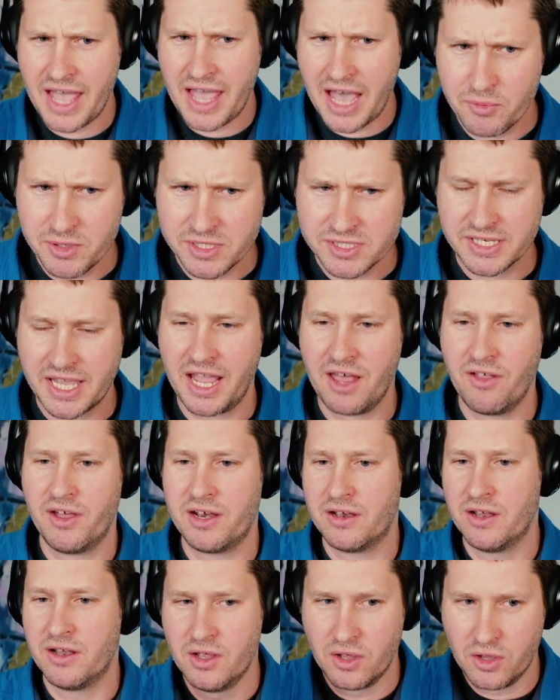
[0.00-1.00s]
scale it?
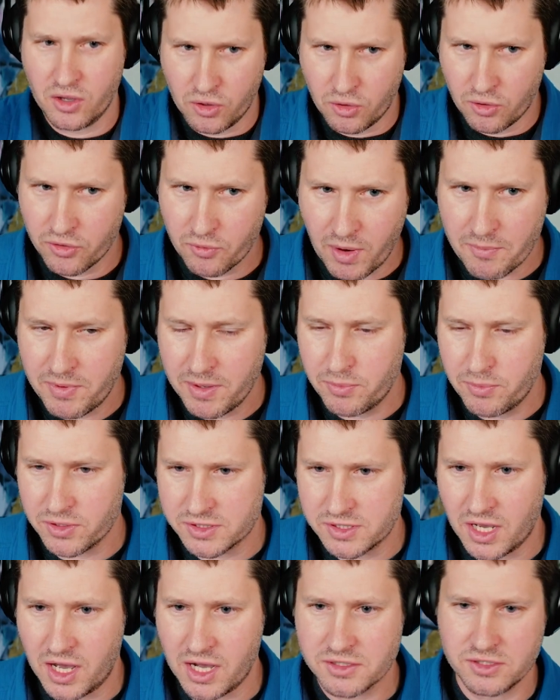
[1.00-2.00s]
Who are the right people to
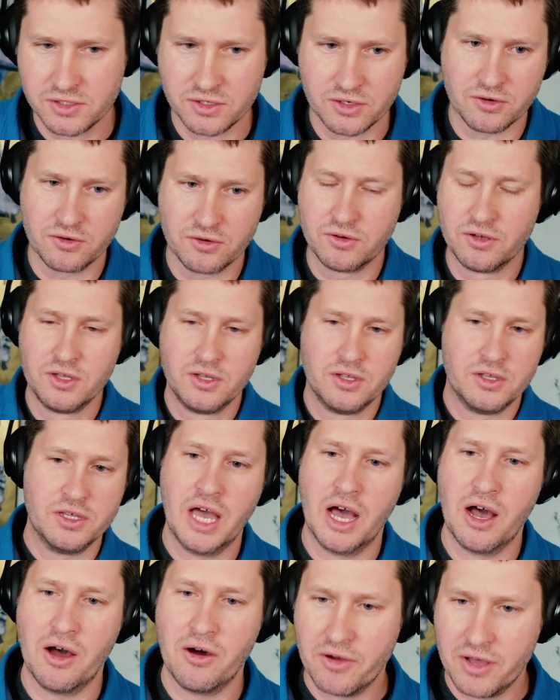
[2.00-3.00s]
talk to?
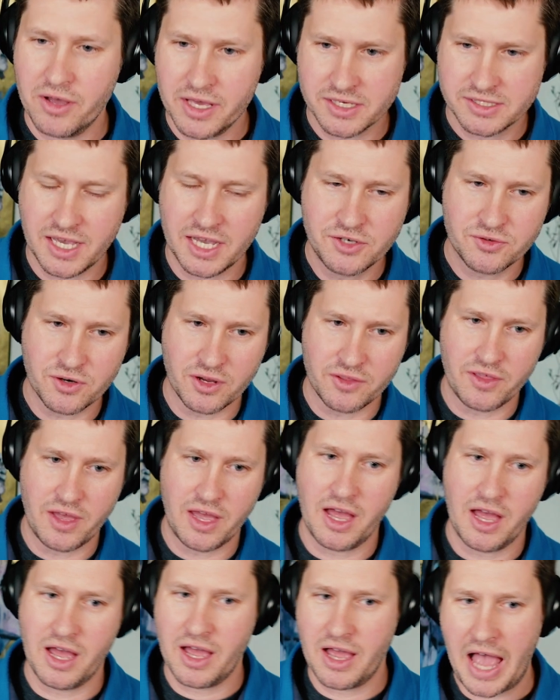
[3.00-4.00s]
Et cetera.
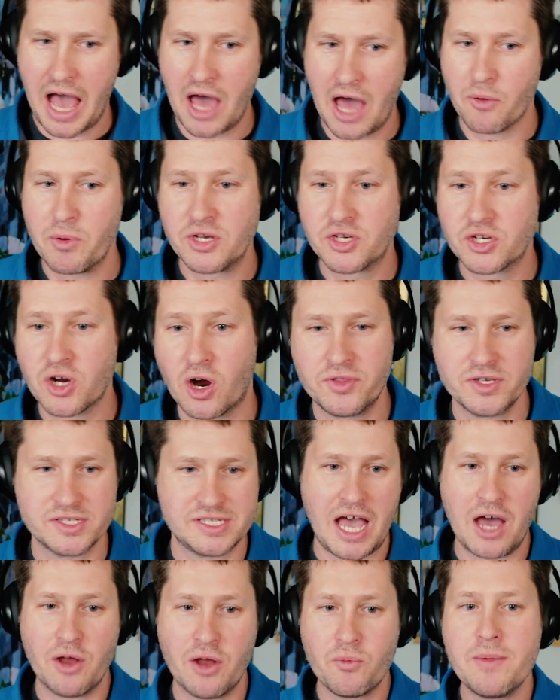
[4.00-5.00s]
How do we chart this?
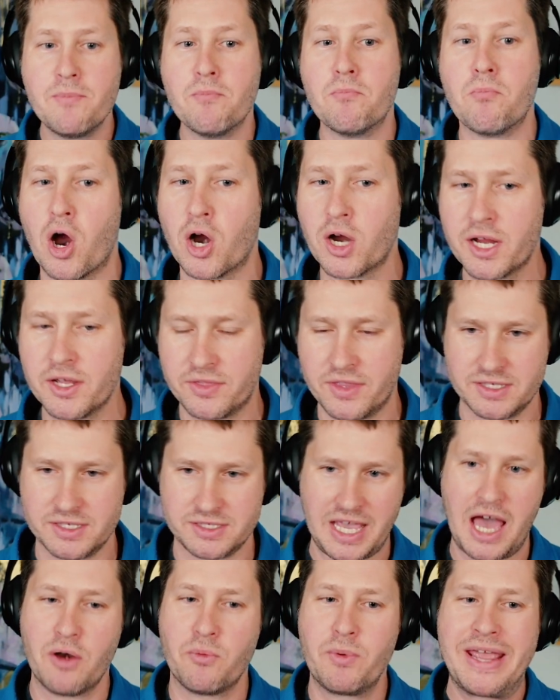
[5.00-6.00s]
How do we market this?
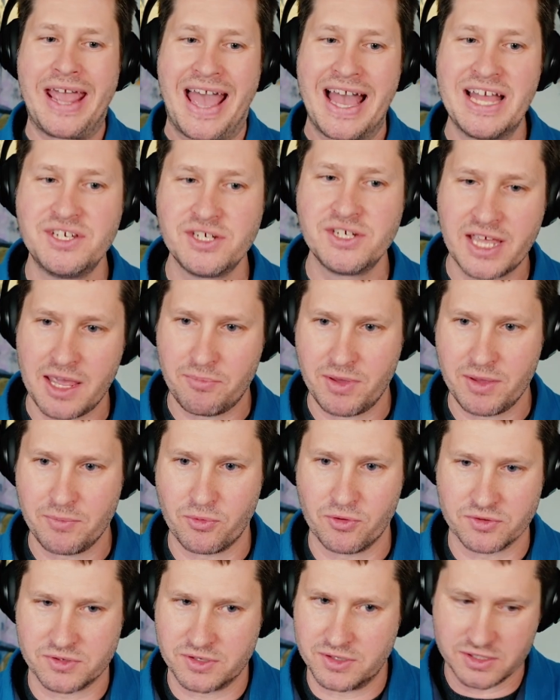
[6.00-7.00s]
How do we educate
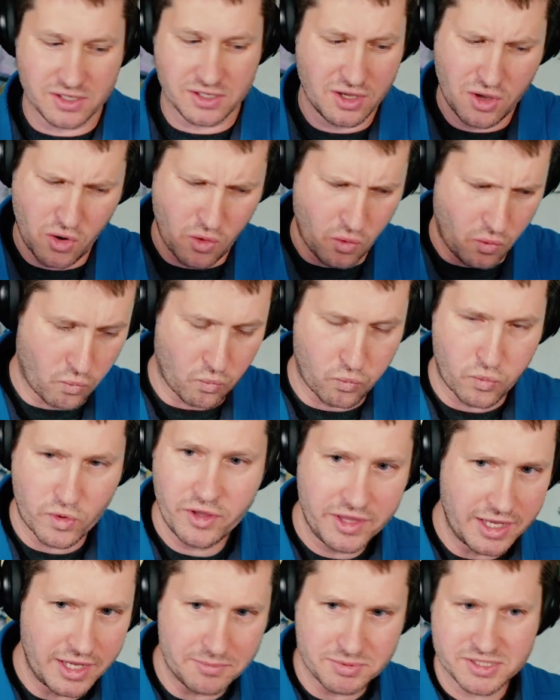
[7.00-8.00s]
people to this
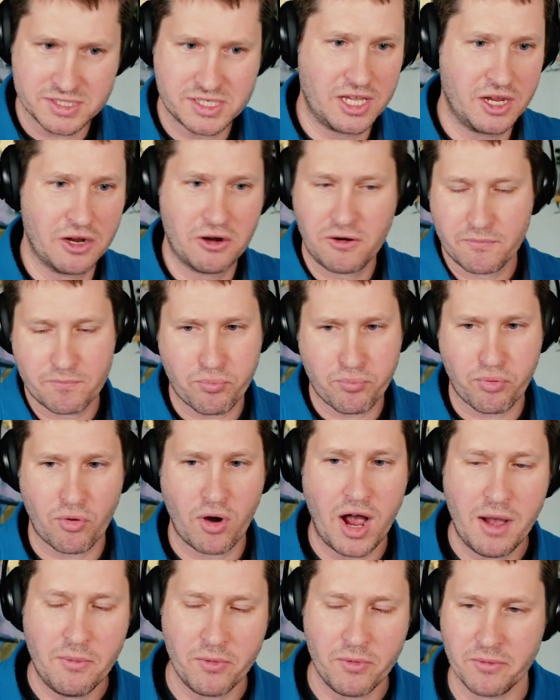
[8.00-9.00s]
really obscure
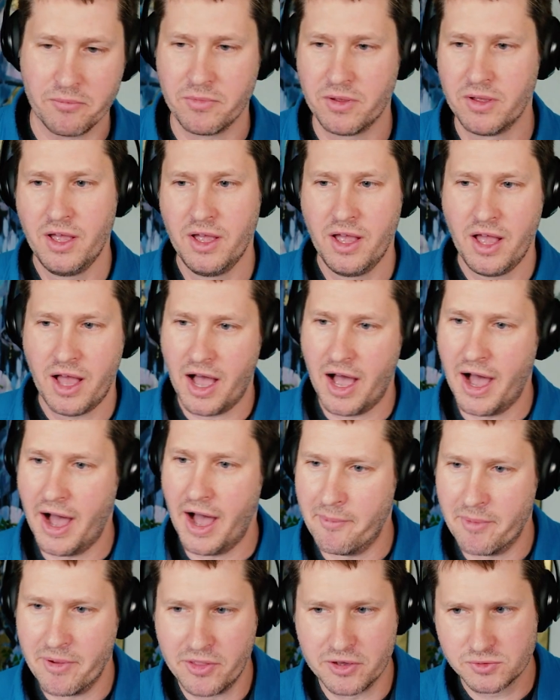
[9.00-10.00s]
problem?
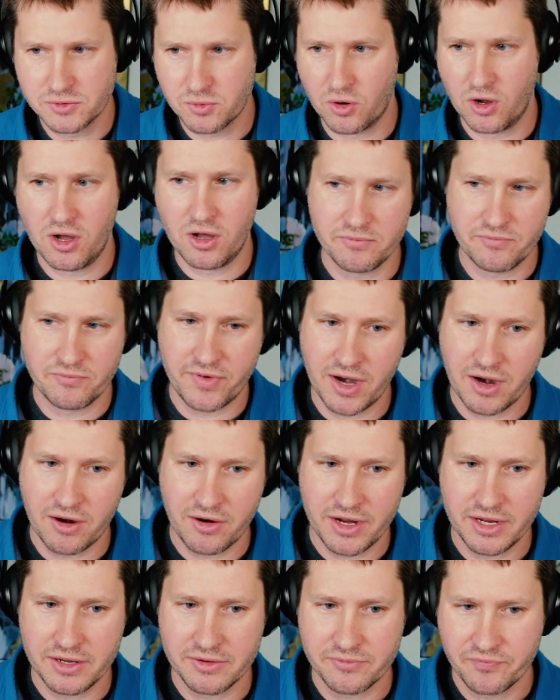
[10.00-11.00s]
And those were all
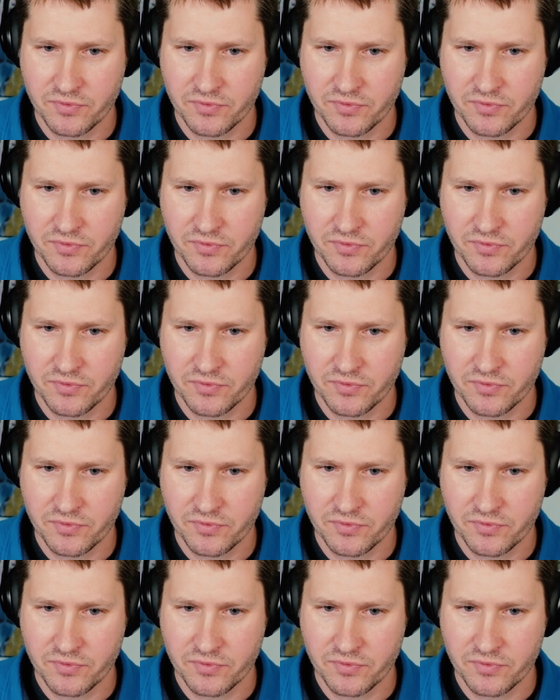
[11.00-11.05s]
very